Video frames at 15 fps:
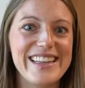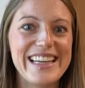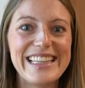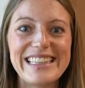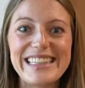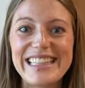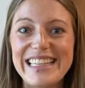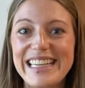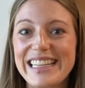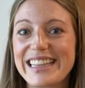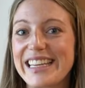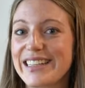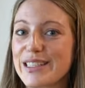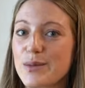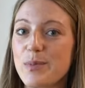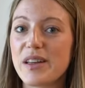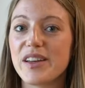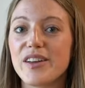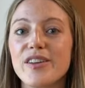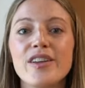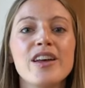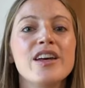They leak, they
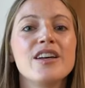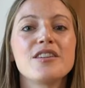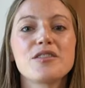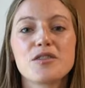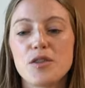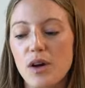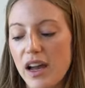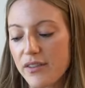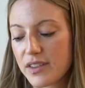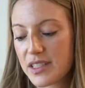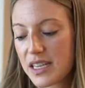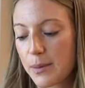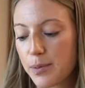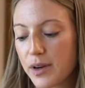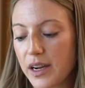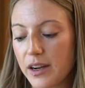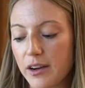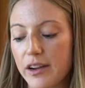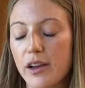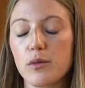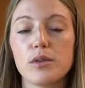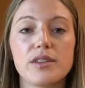spill, so I have a separate
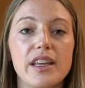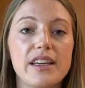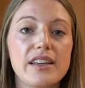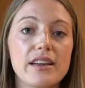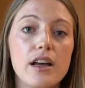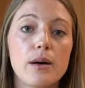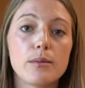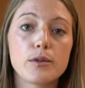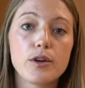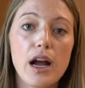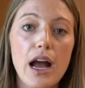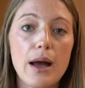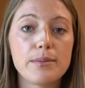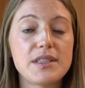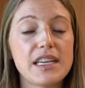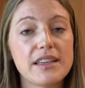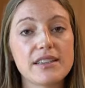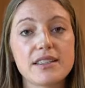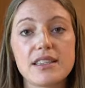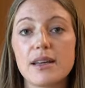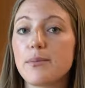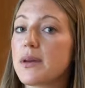area where they can come grab, take a
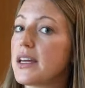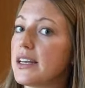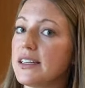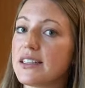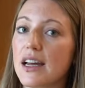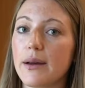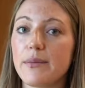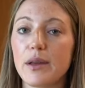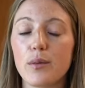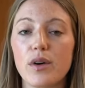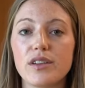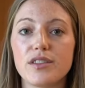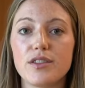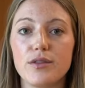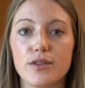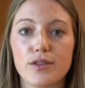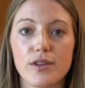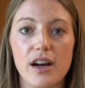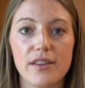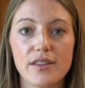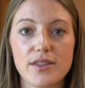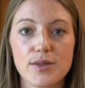sip anytime they want to
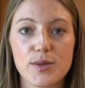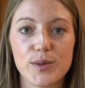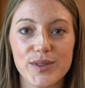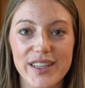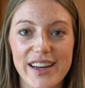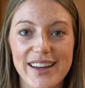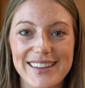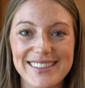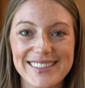throughout the school day.